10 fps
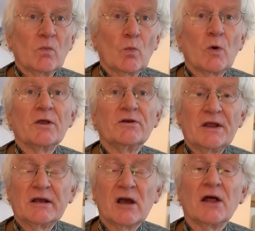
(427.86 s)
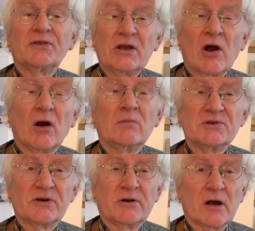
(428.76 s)
whether they got the
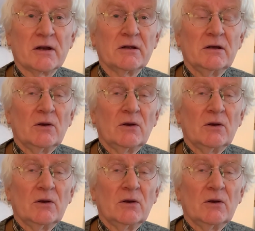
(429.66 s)
arms or not.